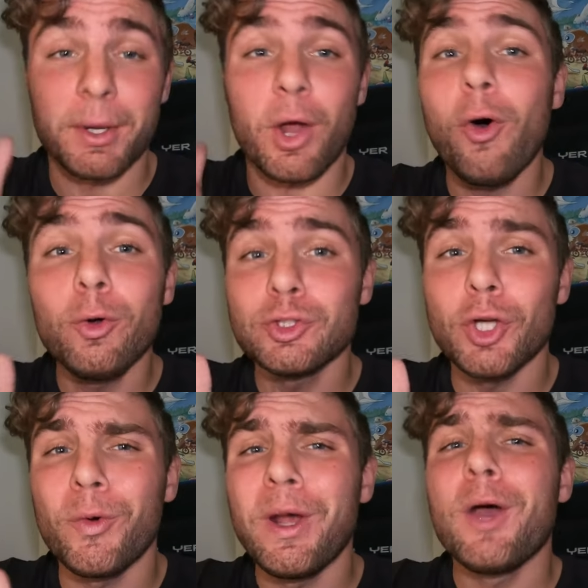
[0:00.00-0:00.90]
But
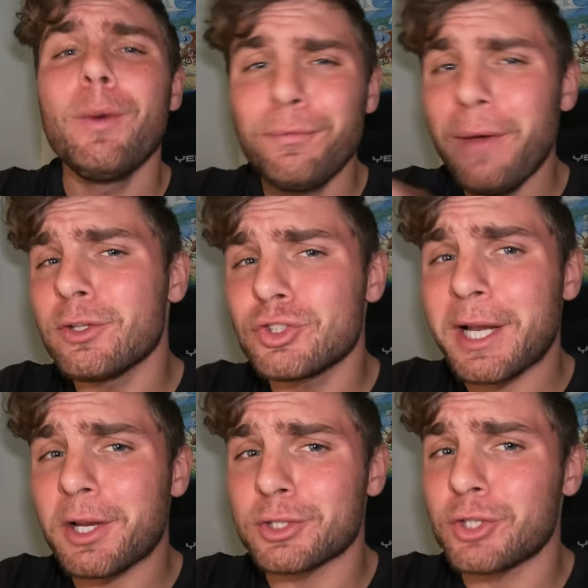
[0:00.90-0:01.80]
also, we found
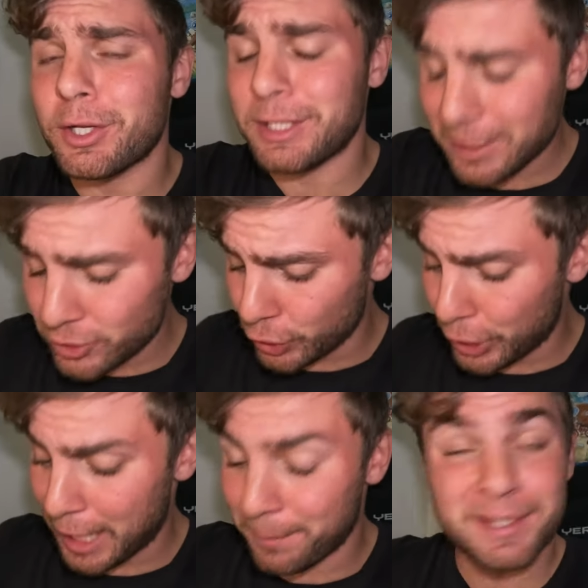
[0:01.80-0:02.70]
Shiny Kartana
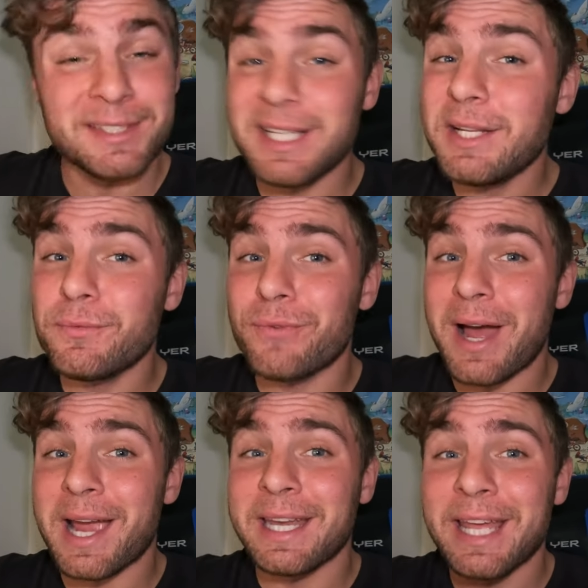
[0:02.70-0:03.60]
yesterday, but didn't
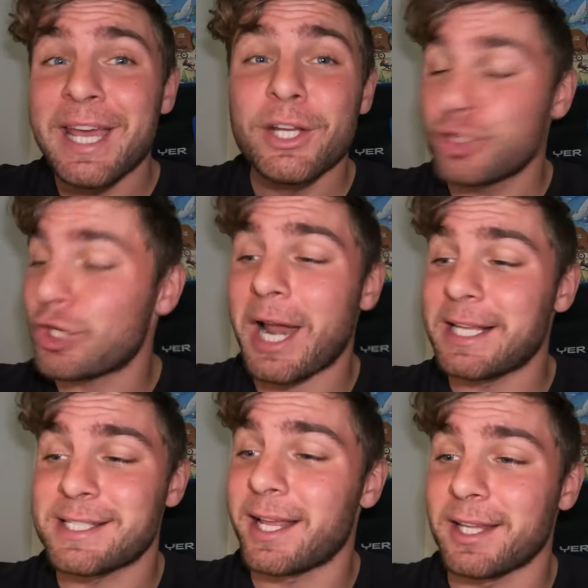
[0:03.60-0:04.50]
find Shiny
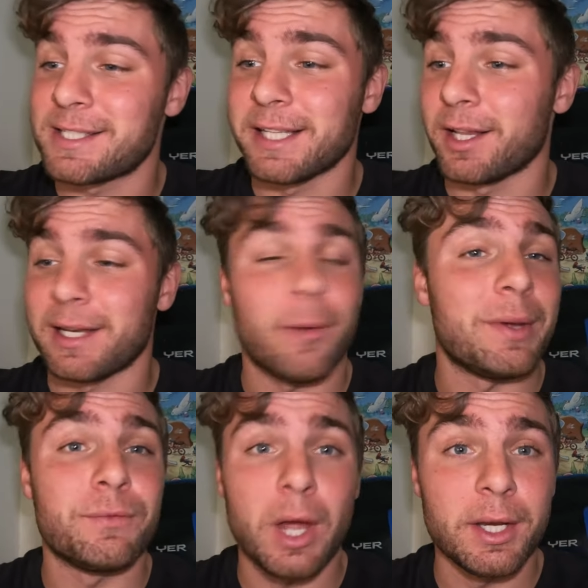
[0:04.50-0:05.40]
Celesteela. Now,
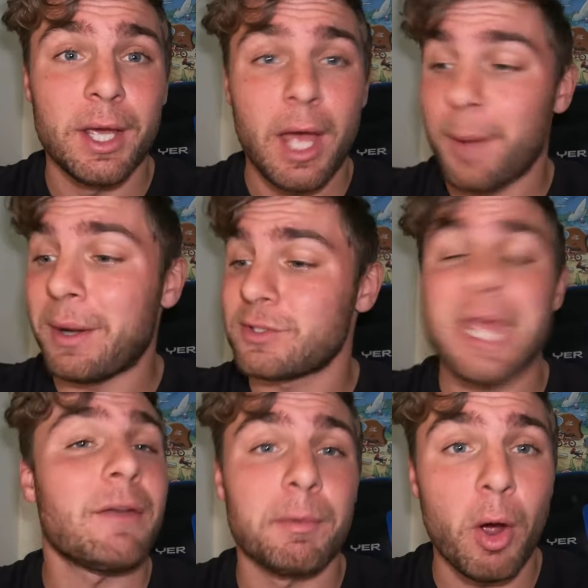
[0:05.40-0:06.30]
we've done about
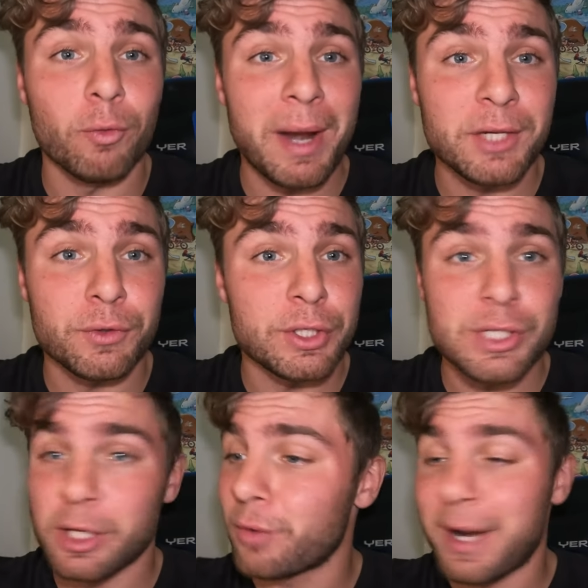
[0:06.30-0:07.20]
10 remote raids for this
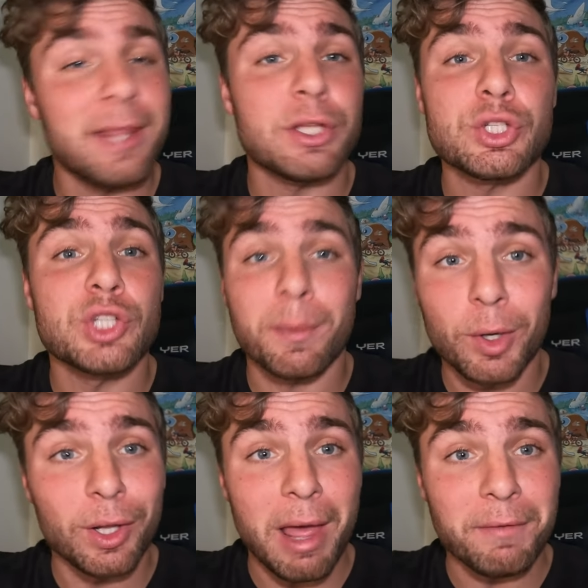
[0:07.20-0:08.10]
thing already. This is number
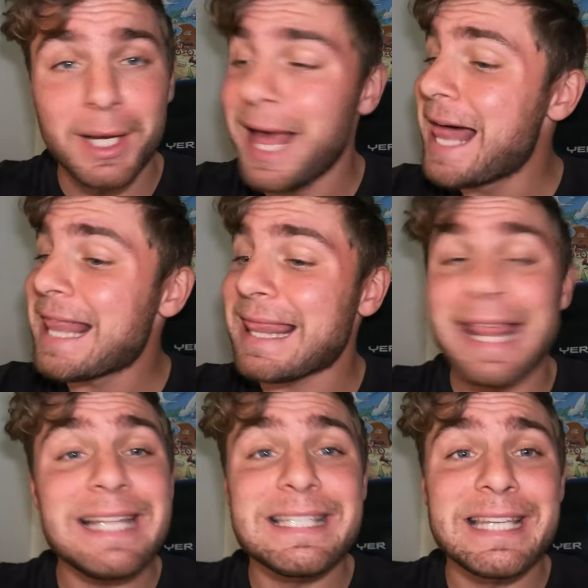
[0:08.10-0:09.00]
11.
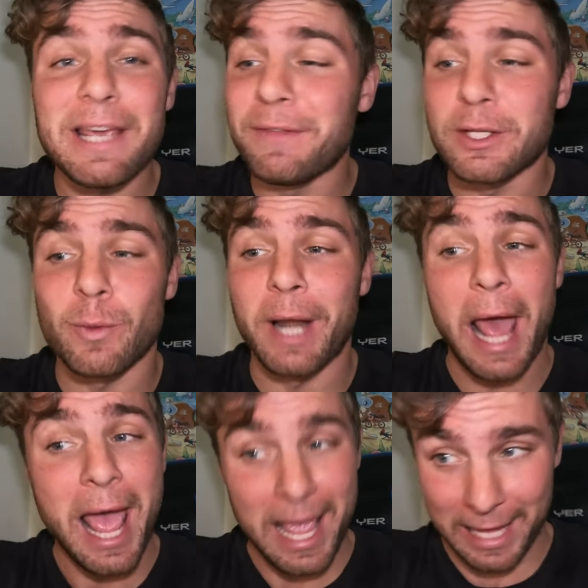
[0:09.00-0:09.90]
Let's see if this one
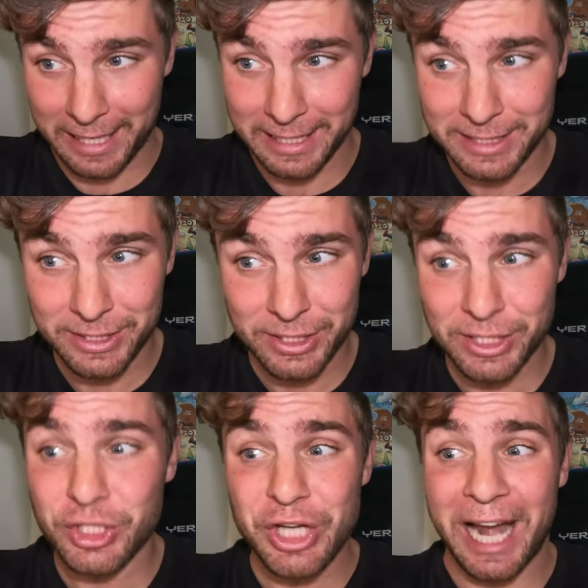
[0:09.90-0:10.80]
is
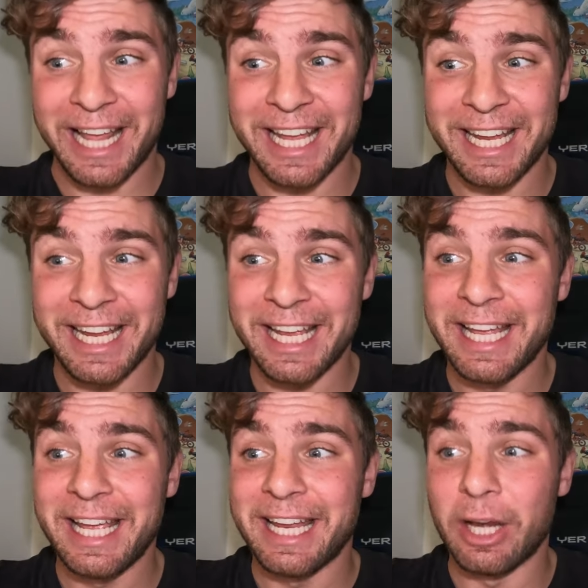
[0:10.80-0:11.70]
the Shiny.
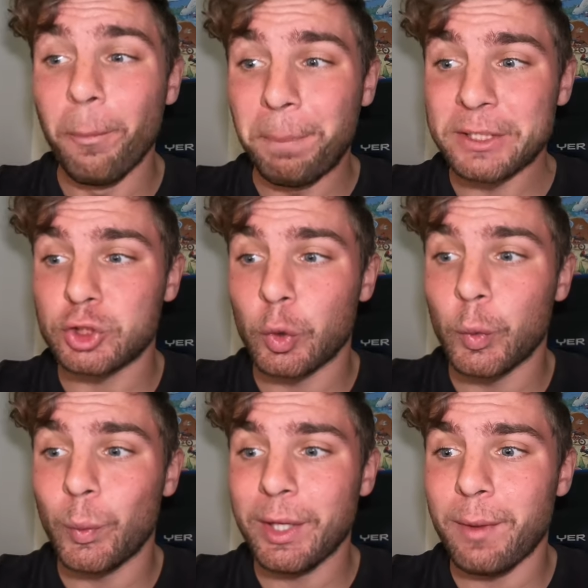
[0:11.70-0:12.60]
Nope,
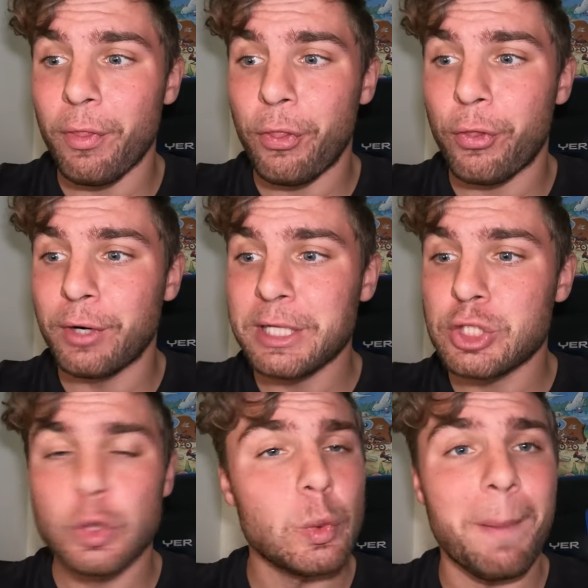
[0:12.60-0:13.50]

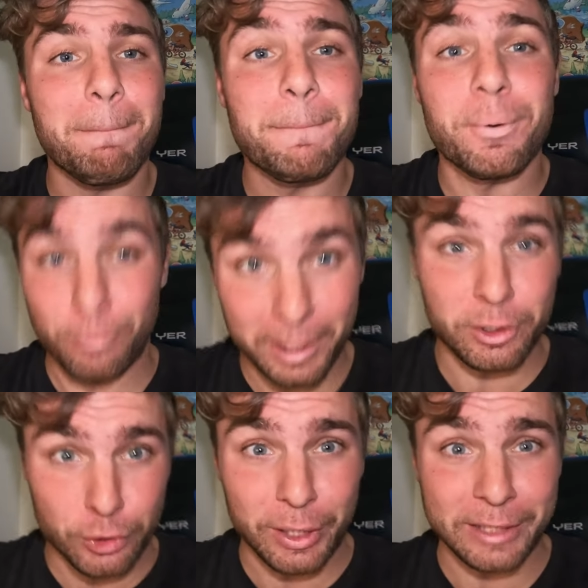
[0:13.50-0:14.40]
2132. I'm pretty
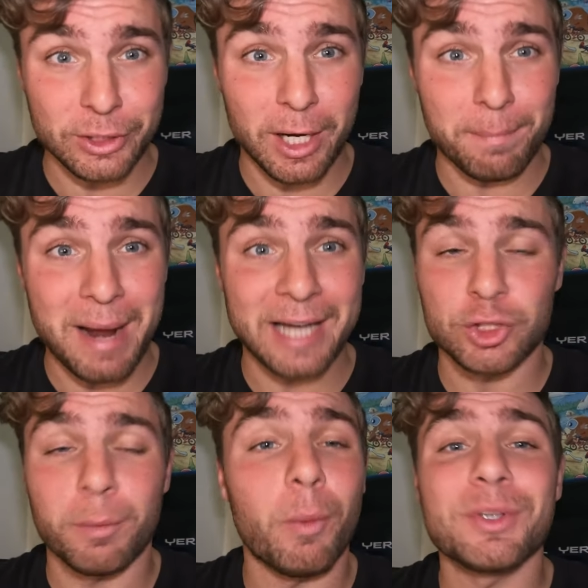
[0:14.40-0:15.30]
sure that's
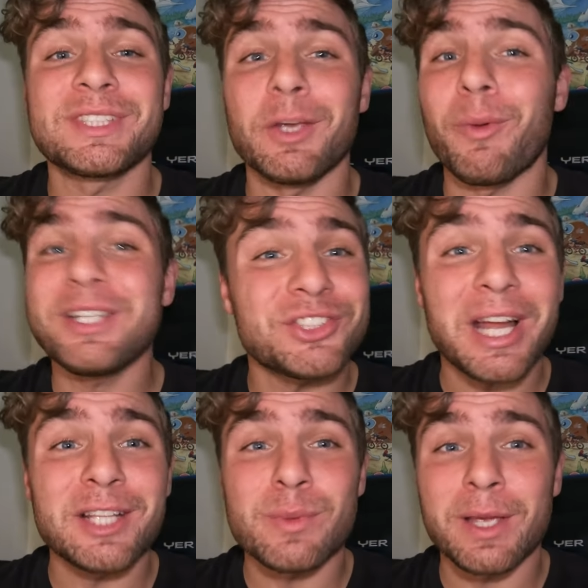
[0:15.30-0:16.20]
Garabaggio, but we'll see what
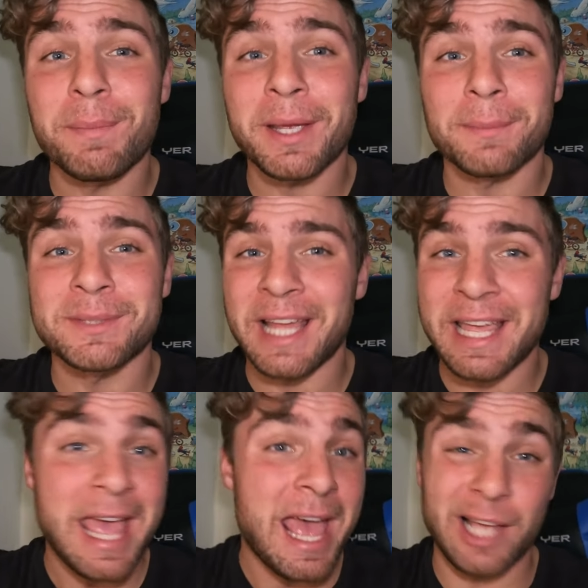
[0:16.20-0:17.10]
shinies we can pick up
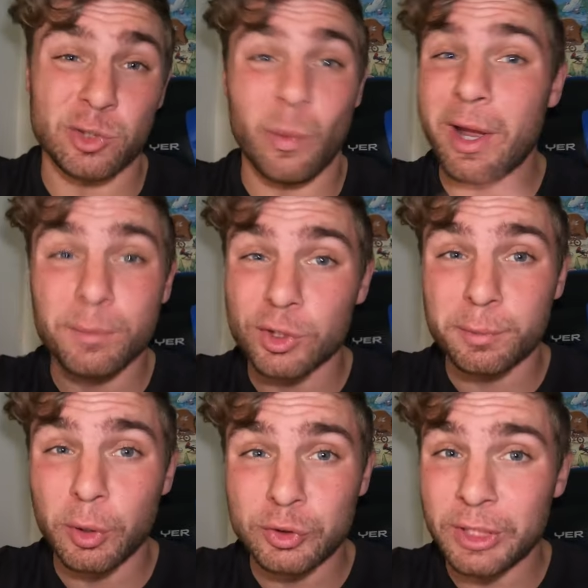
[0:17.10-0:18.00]
today as Wailmer's
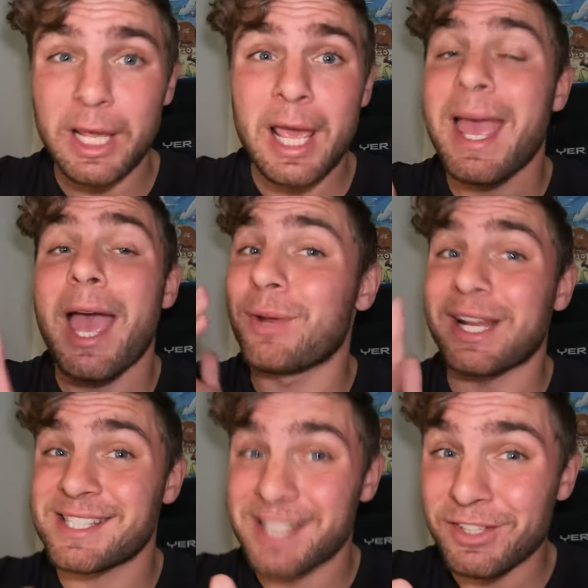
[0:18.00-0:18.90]
boosted. And we
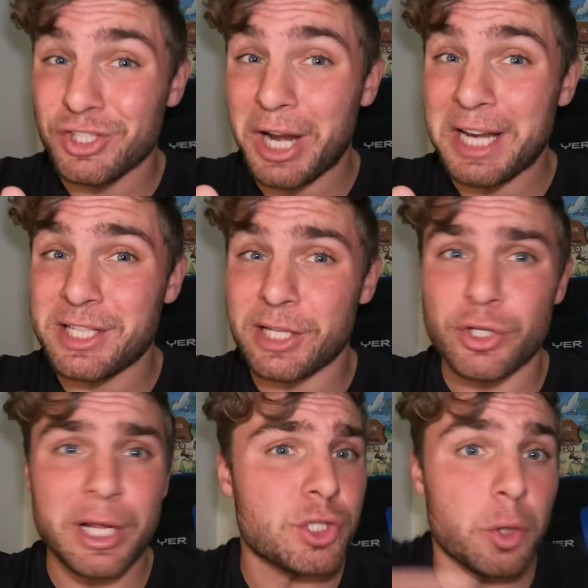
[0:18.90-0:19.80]
got seven shinies
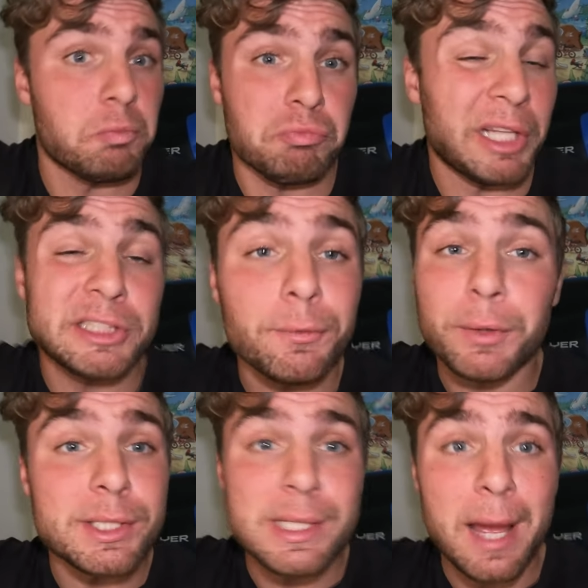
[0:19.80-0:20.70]
yesterday, so let's see if we
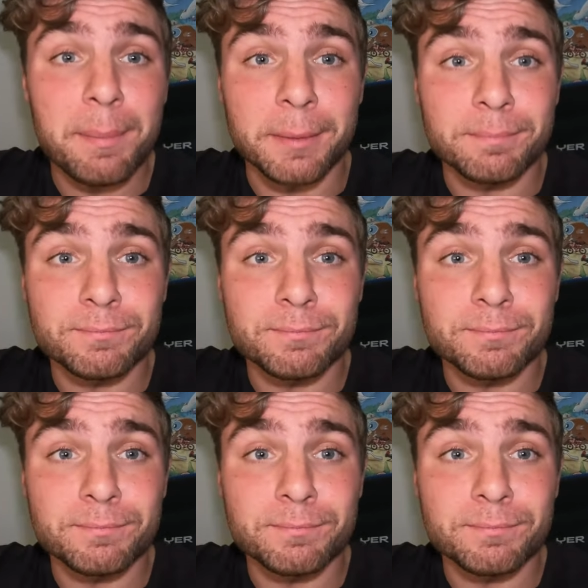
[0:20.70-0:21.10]
can tap it.